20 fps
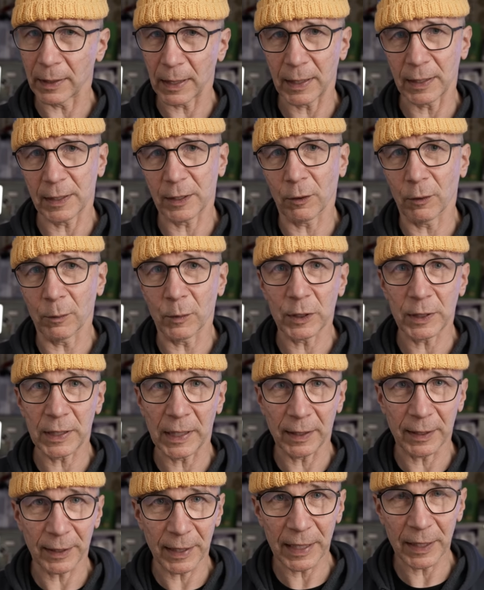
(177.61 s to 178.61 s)
that it's almost
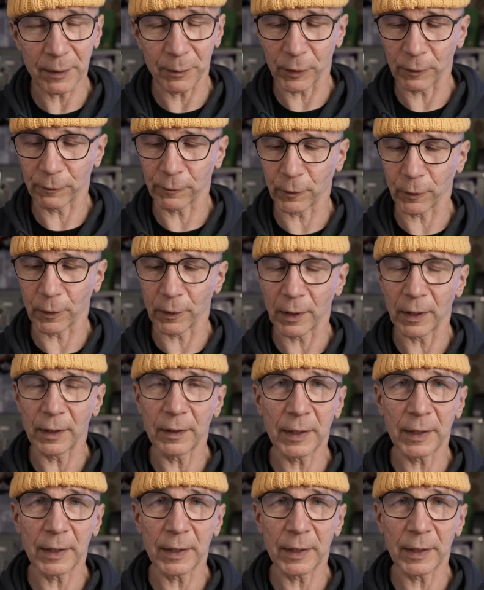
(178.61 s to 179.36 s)
incredible for